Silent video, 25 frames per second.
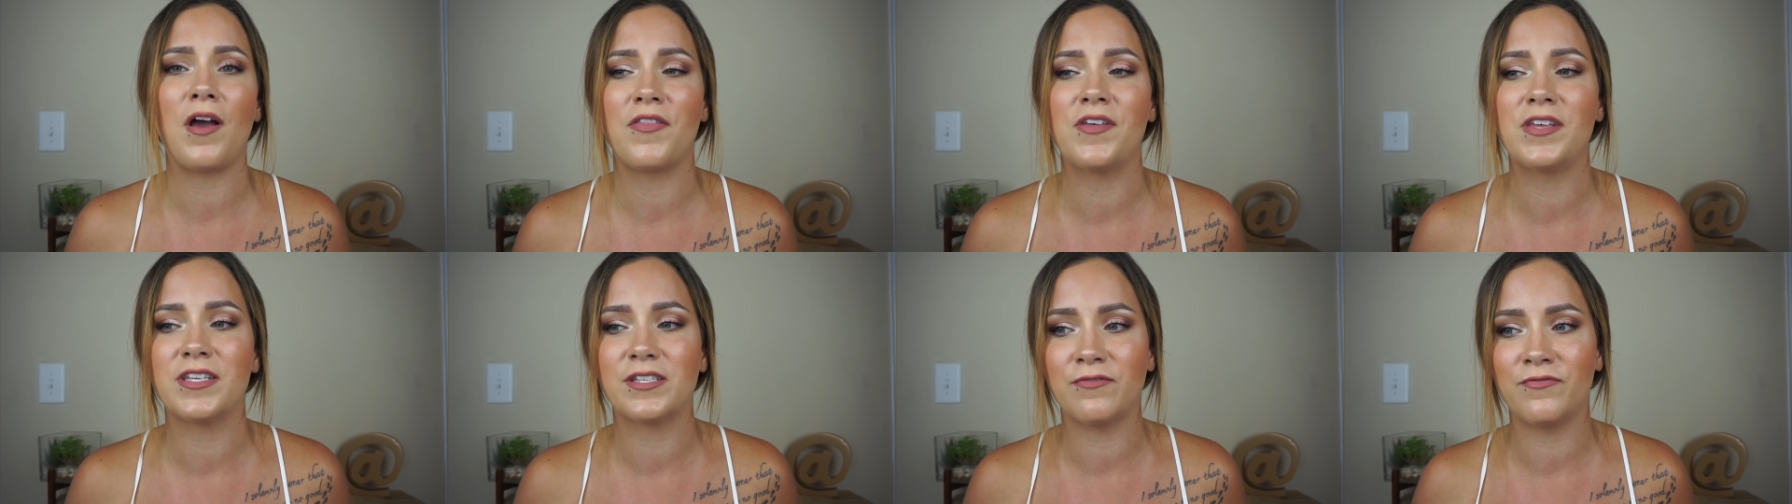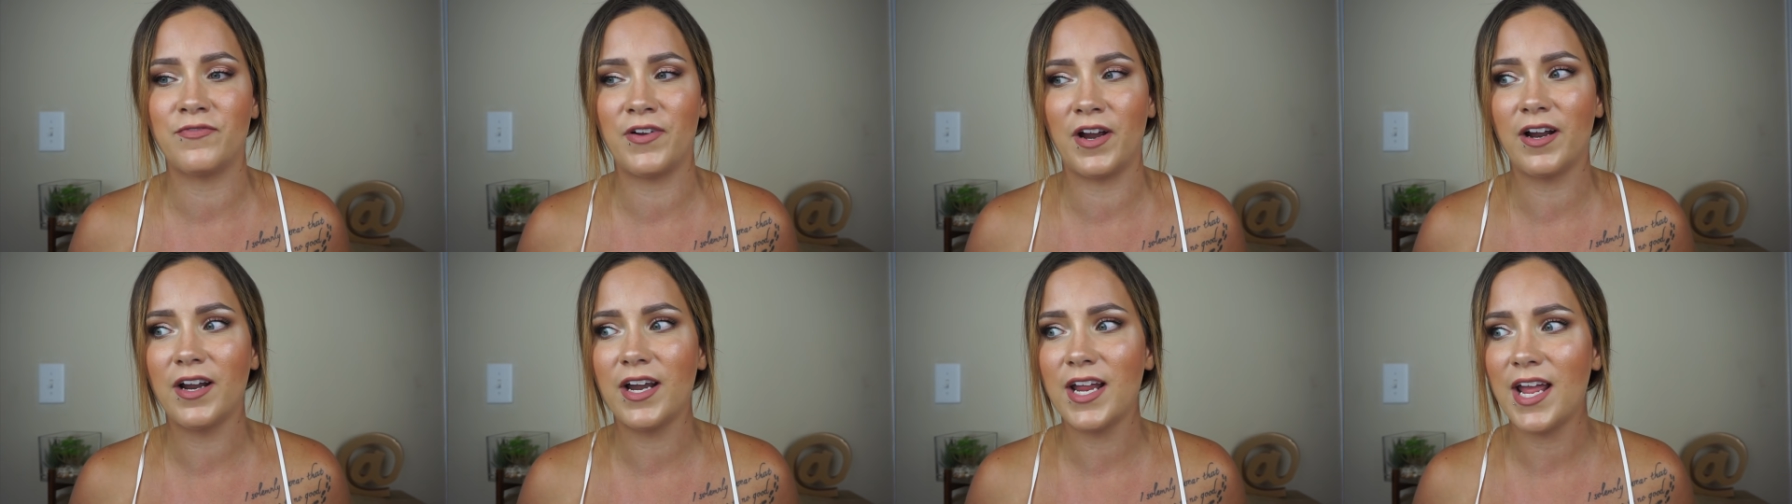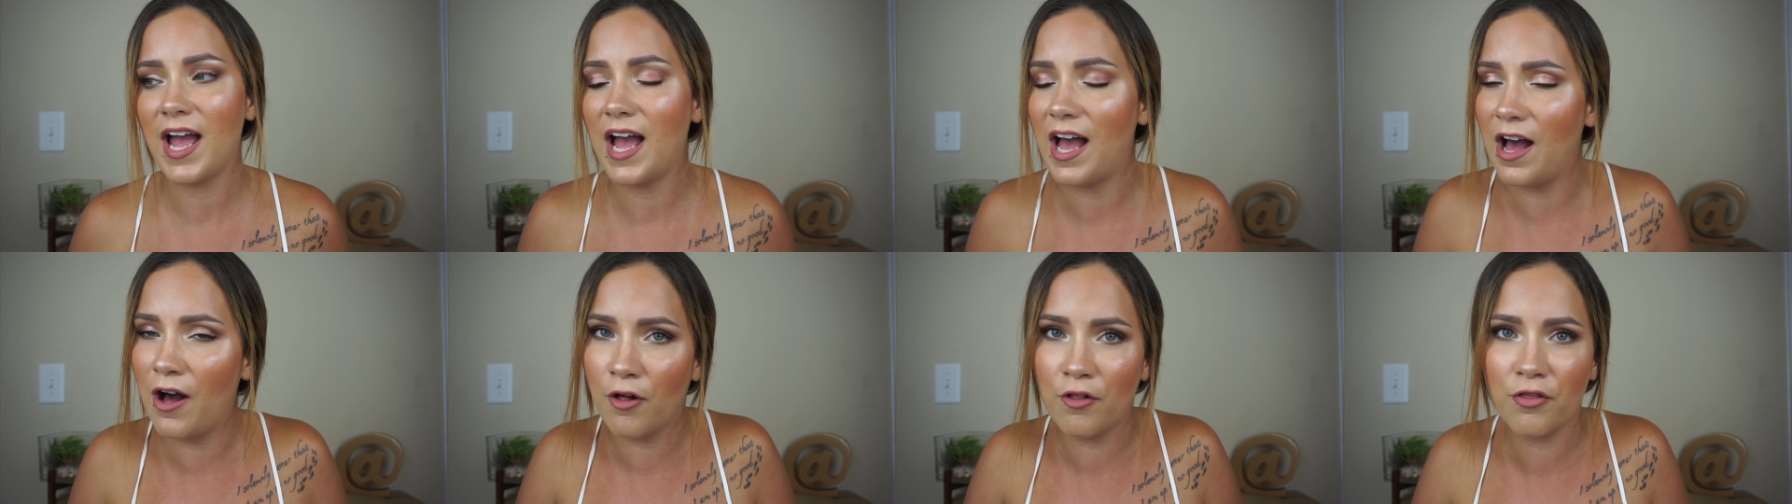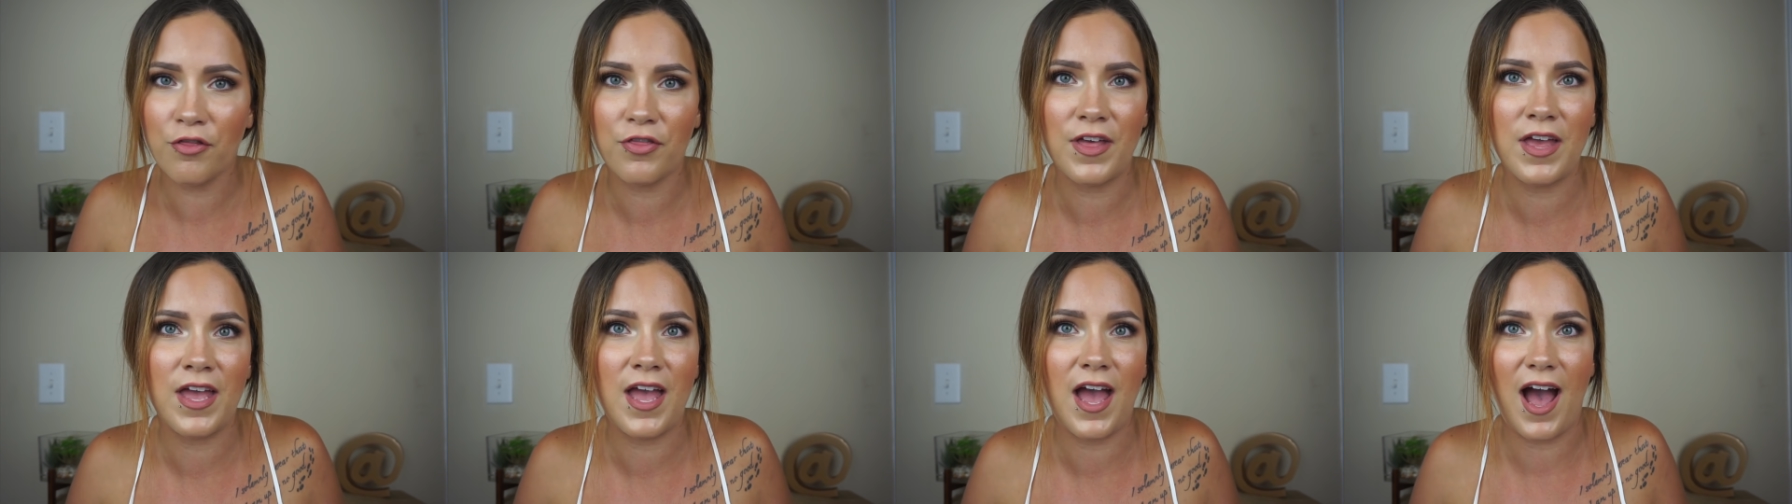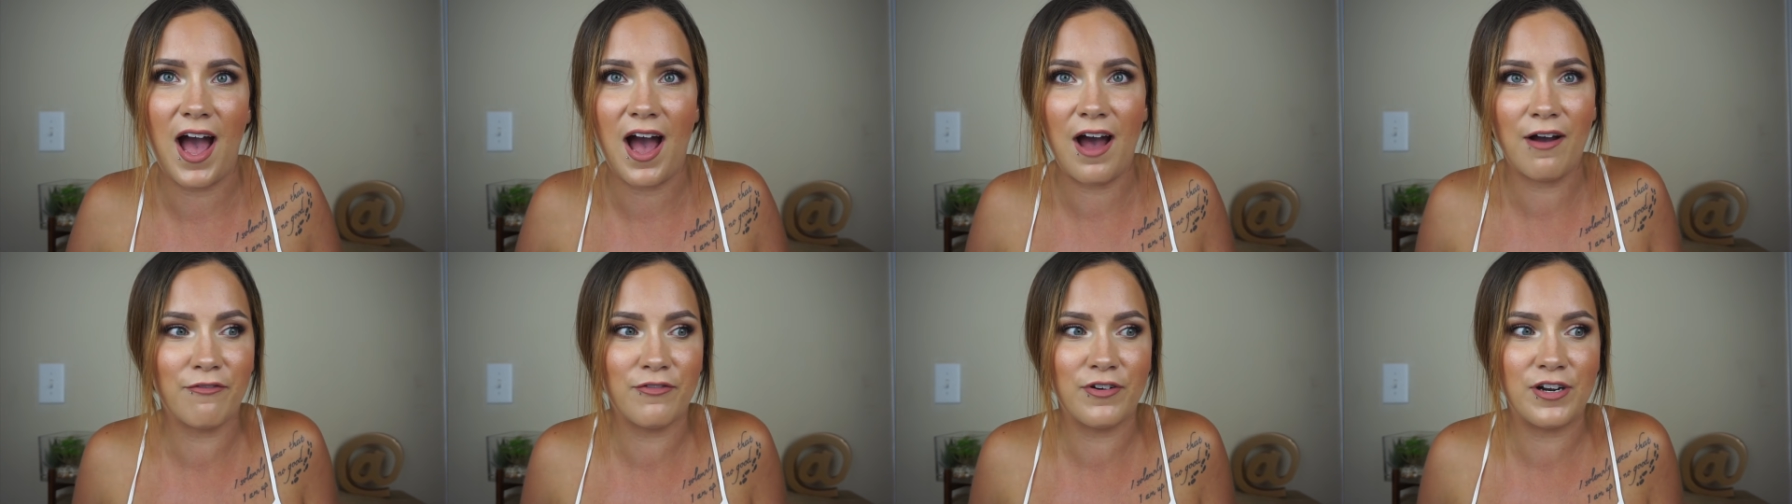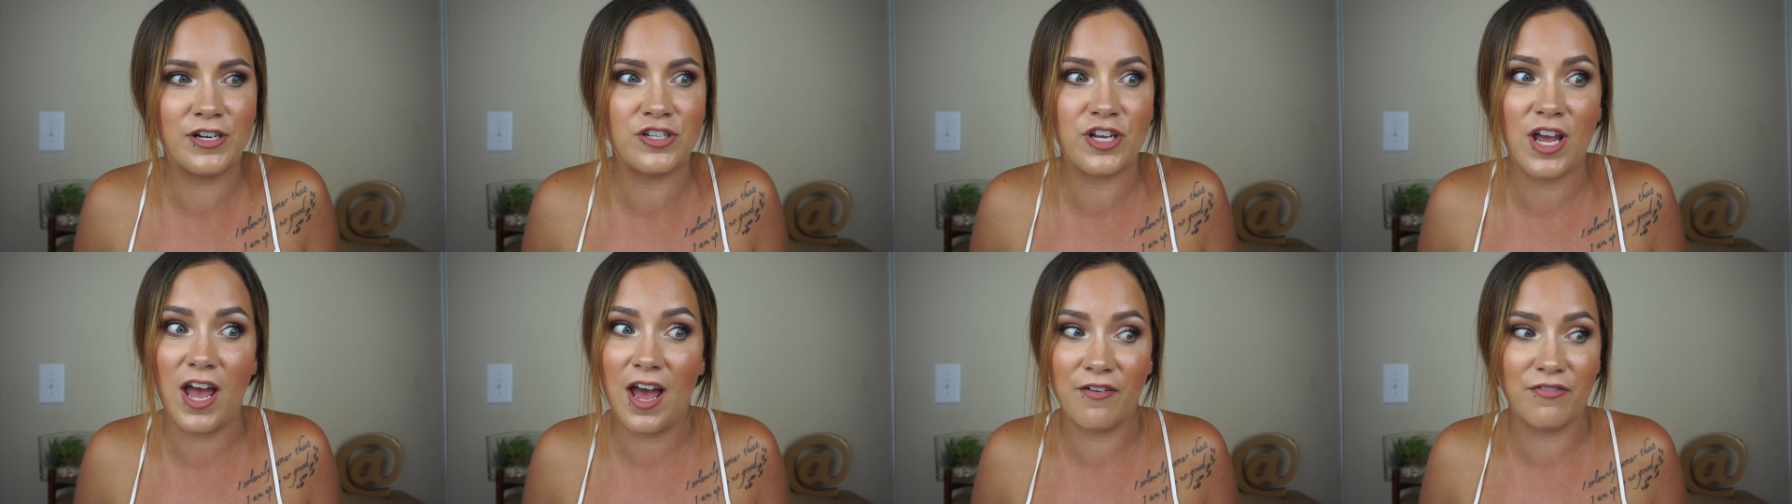this very healthy,
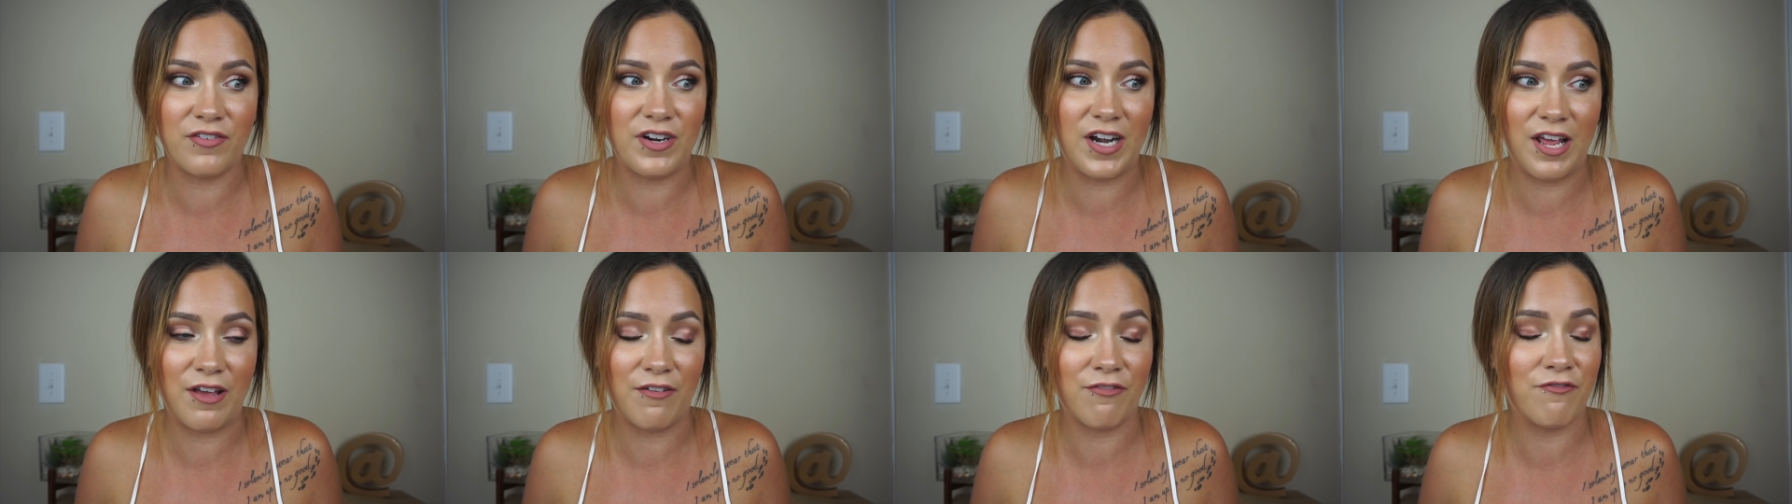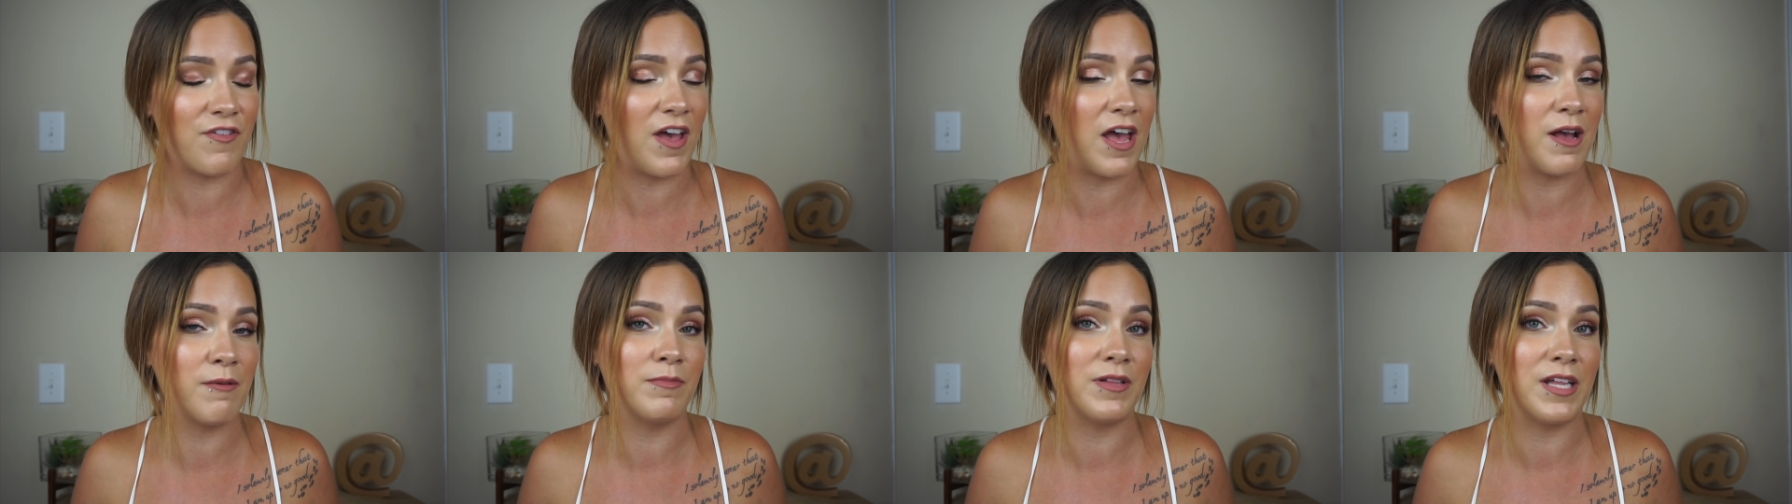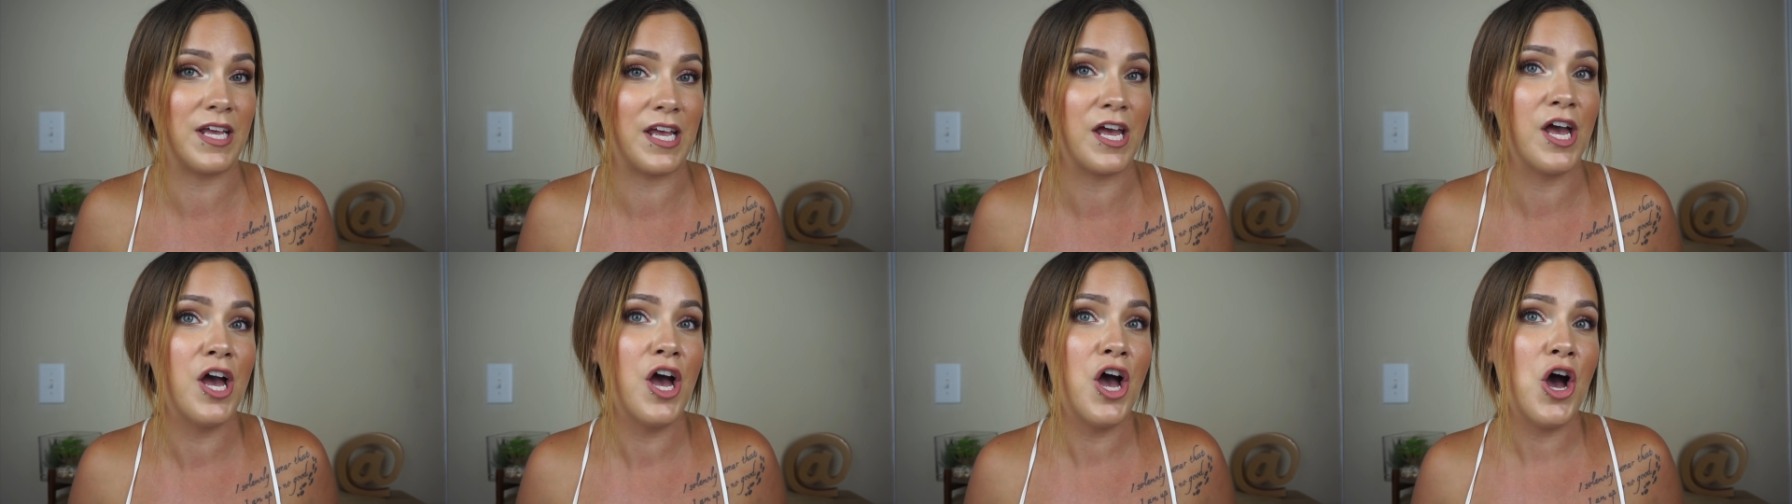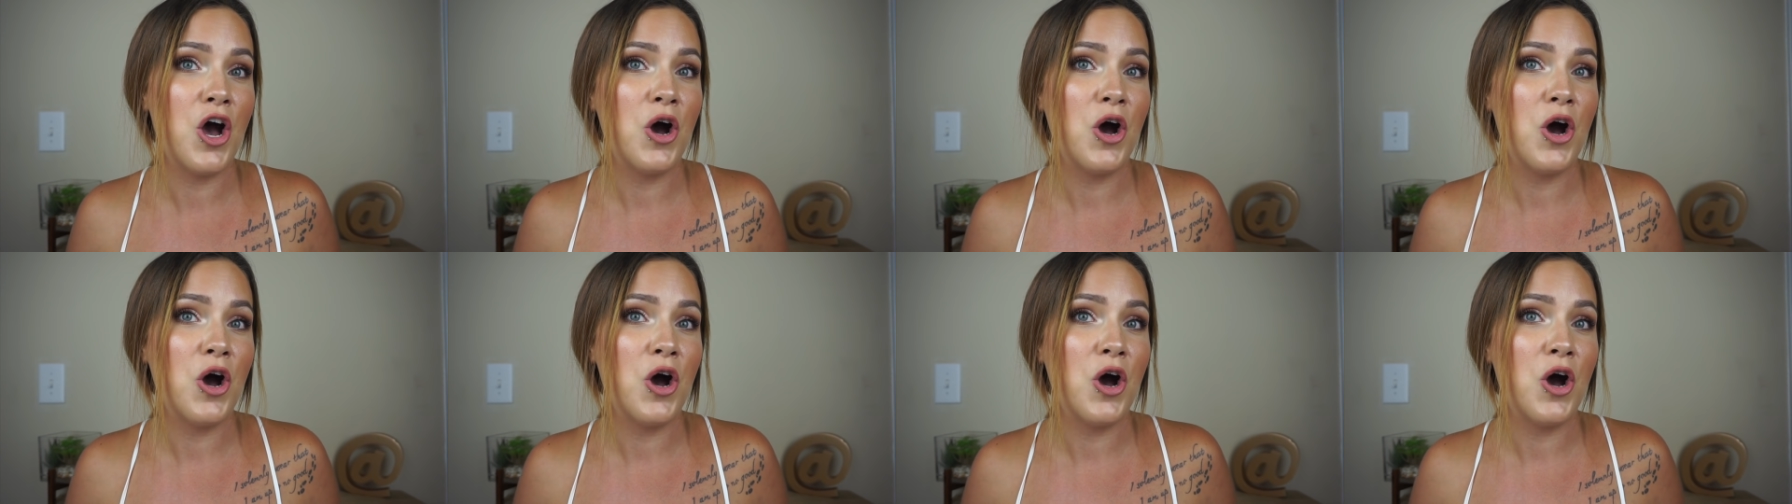average, everyday family